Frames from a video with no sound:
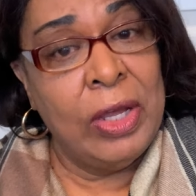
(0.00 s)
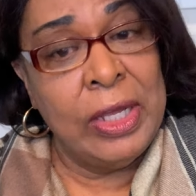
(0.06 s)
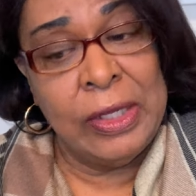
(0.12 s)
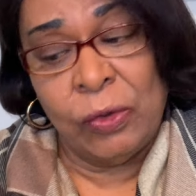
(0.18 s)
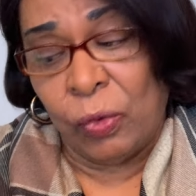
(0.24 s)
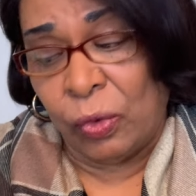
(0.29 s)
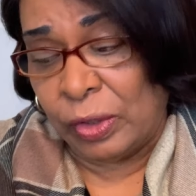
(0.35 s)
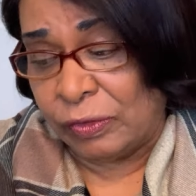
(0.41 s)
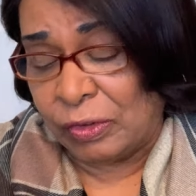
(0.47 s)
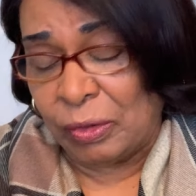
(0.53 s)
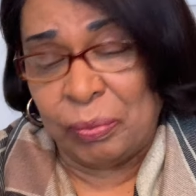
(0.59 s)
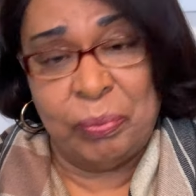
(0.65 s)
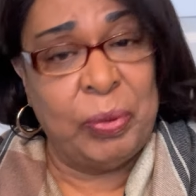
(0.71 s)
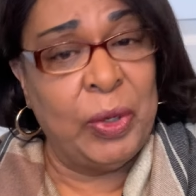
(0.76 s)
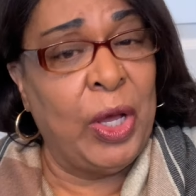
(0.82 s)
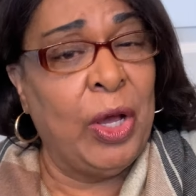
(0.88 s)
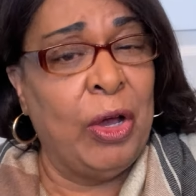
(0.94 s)
or is
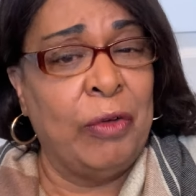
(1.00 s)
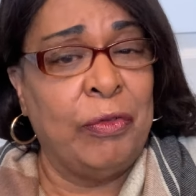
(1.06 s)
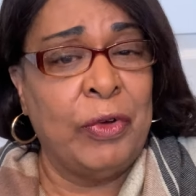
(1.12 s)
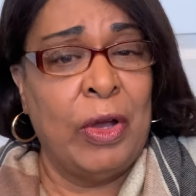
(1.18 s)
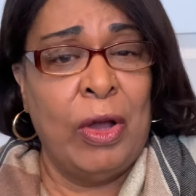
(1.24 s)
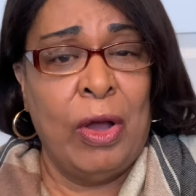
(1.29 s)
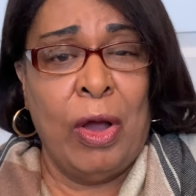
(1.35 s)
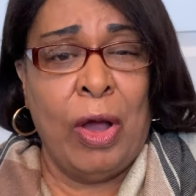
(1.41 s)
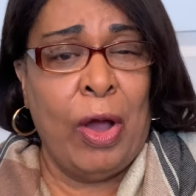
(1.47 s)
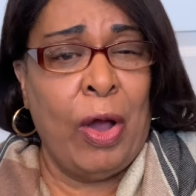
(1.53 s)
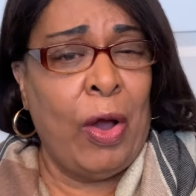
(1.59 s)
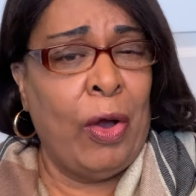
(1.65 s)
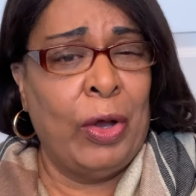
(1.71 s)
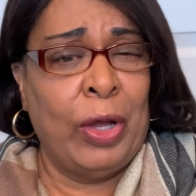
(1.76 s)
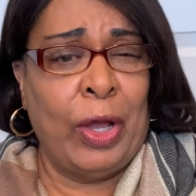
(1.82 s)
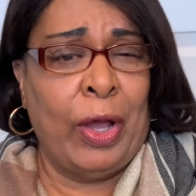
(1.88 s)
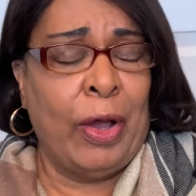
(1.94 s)
above
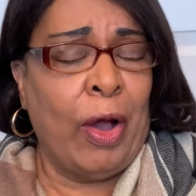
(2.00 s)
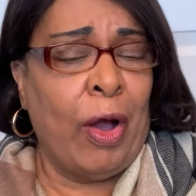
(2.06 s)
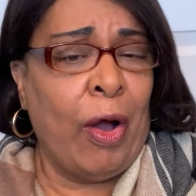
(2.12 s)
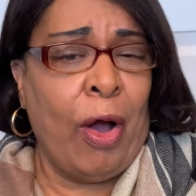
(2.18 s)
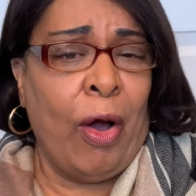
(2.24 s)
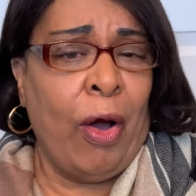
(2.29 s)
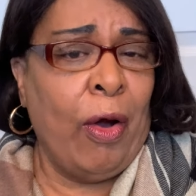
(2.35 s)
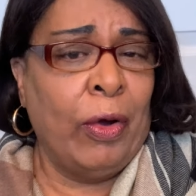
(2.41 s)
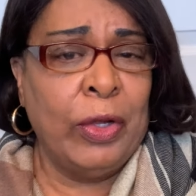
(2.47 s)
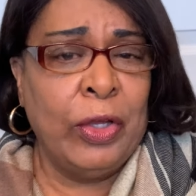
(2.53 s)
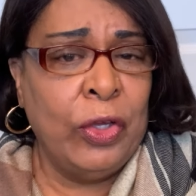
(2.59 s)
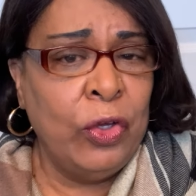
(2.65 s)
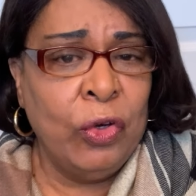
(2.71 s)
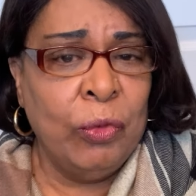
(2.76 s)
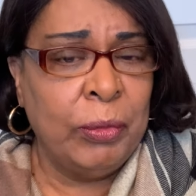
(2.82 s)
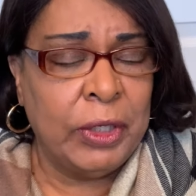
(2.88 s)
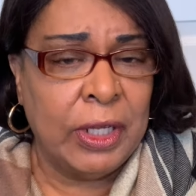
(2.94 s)
all
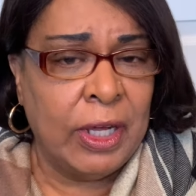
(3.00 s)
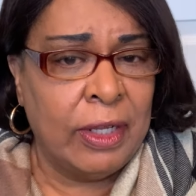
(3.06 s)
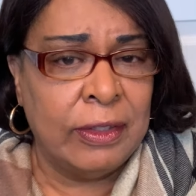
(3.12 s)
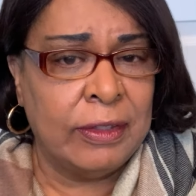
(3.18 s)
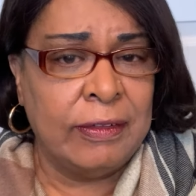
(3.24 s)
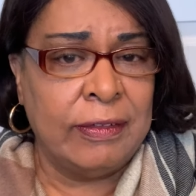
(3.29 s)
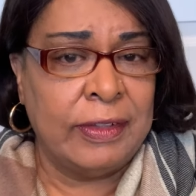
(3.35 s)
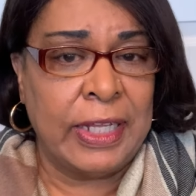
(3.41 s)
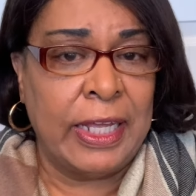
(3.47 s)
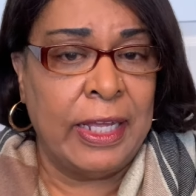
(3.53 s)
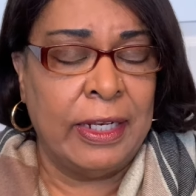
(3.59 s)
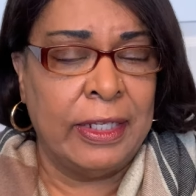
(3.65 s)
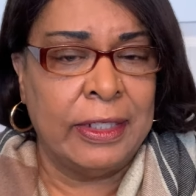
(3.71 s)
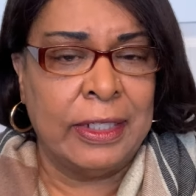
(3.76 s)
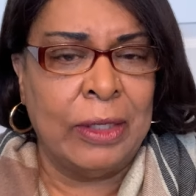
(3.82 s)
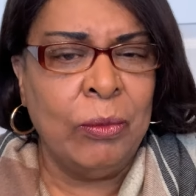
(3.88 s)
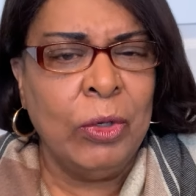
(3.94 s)
human
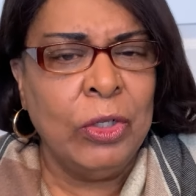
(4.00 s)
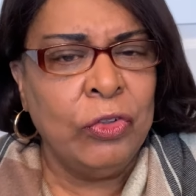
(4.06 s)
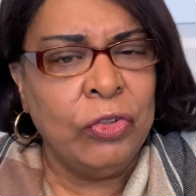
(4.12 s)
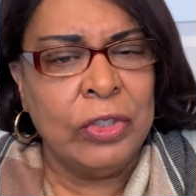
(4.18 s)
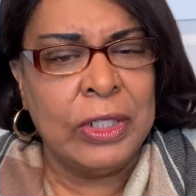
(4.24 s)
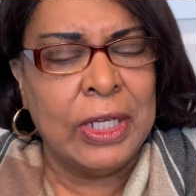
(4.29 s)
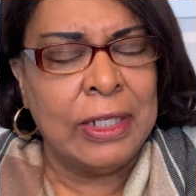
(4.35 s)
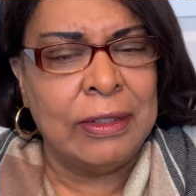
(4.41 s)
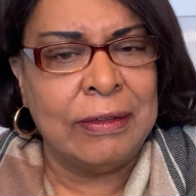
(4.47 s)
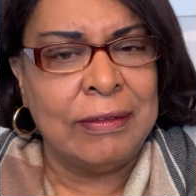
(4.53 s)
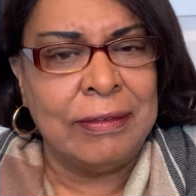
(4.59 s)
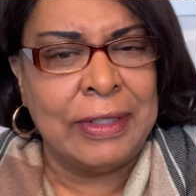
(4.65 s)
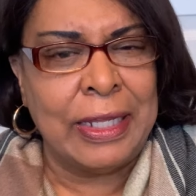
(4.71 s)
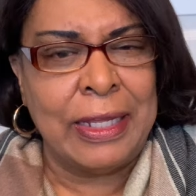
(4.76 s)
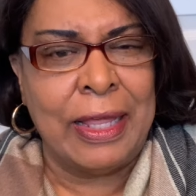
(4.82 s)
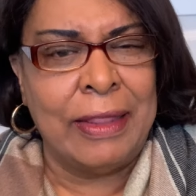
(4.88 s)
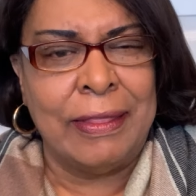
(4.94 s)
understanding. I want you to
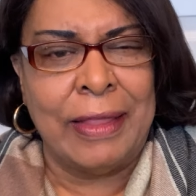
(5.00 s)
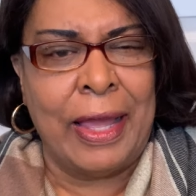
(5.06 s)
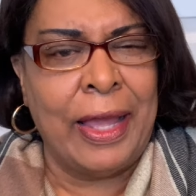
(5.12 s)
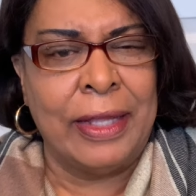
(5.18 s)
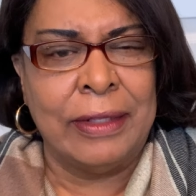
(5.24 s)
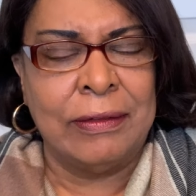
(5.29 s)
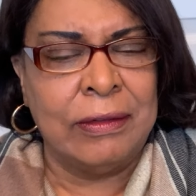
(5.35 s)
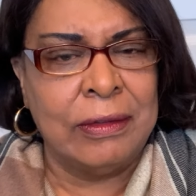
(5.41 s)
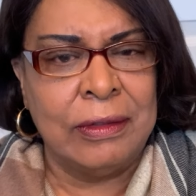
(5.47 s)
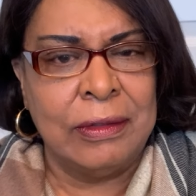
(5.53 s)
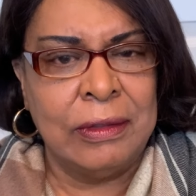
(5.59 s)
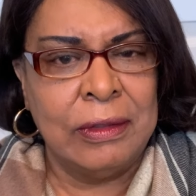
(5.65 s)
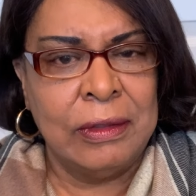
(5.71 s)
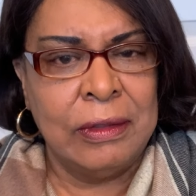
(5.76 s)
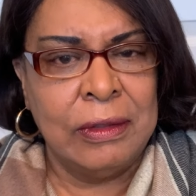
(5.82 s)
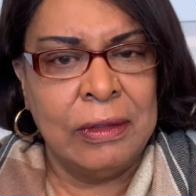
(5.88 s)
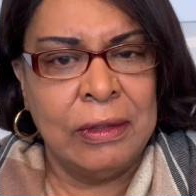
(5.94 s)
understand that
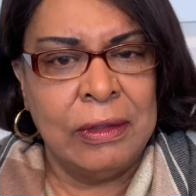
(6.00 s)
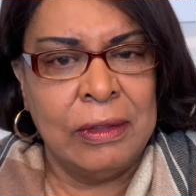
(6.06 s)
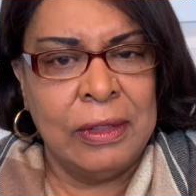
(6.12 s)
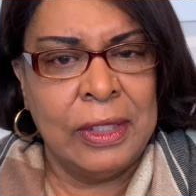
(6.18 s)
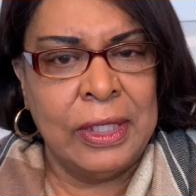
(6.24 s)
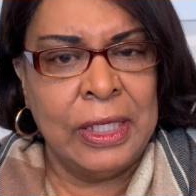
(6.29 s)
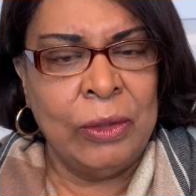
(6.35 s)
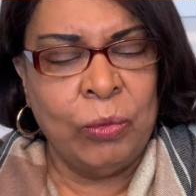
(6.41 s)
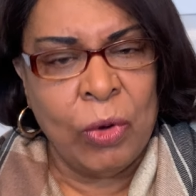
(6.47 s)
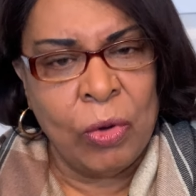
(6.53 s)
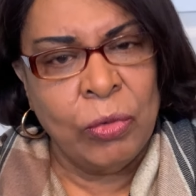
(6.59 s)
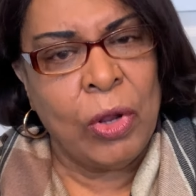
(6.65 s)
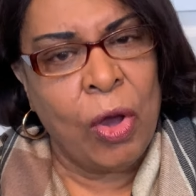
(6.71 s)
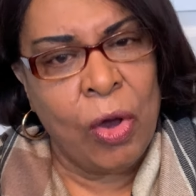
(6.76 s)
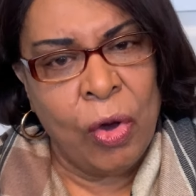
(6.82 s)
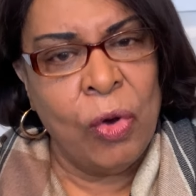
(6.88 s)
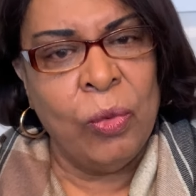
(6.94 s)
it
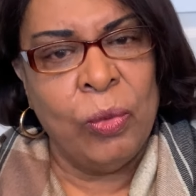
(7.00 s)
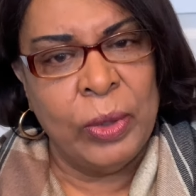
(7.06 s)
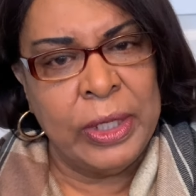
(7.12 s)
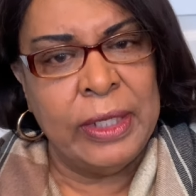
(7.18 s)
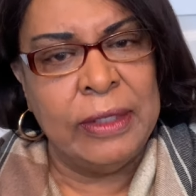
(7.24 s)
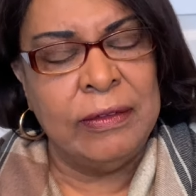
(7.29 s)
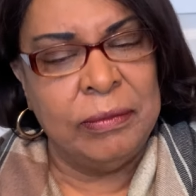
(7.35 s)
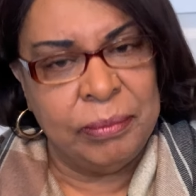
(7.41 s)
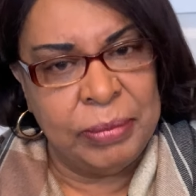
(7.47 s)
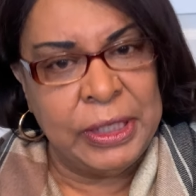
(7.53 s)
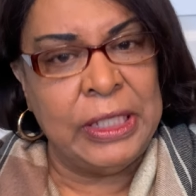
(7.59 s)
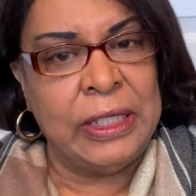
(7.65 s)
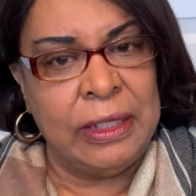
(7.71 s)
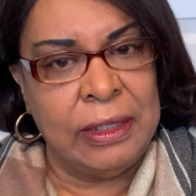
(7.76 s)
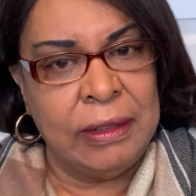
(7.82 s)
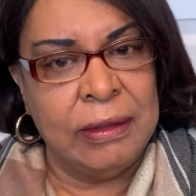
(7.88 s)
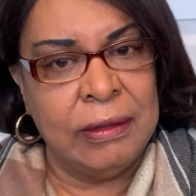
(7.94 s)
won't always
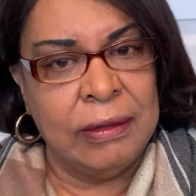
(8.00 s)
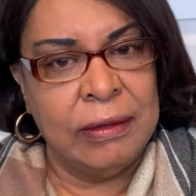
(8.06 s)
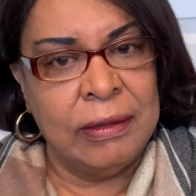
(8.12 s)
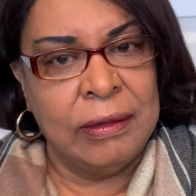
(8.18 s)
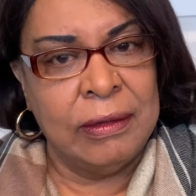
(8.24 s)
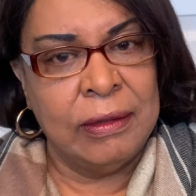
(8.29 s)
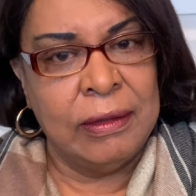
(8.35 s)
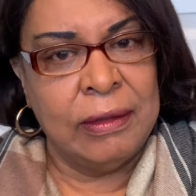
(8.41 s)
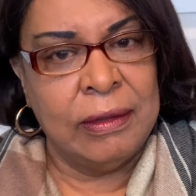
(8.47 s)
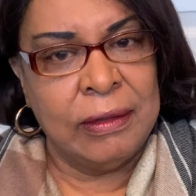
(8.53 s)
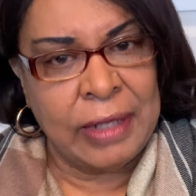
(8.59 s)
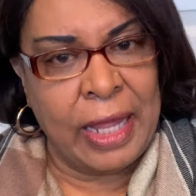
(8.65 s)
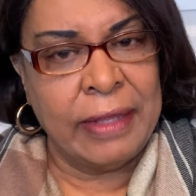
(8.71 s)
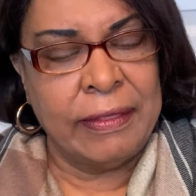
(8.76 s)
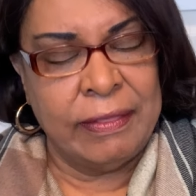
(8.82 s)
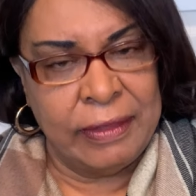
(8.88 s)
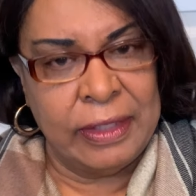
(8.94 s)
be
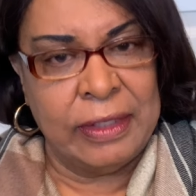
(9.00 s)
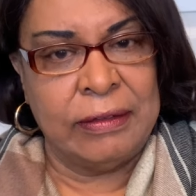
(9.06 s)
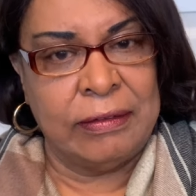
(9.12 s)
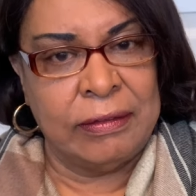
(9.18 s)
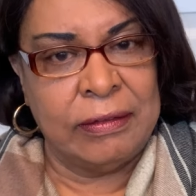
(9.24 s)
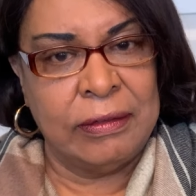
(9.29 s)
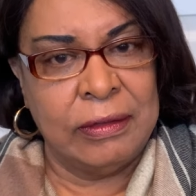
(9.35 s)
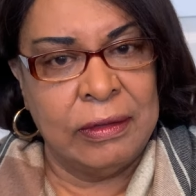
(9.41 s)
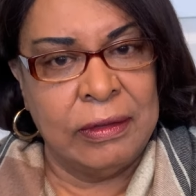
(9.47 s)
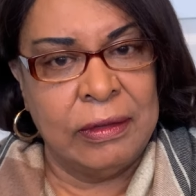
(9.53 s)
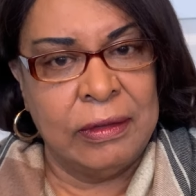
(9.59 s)
like this.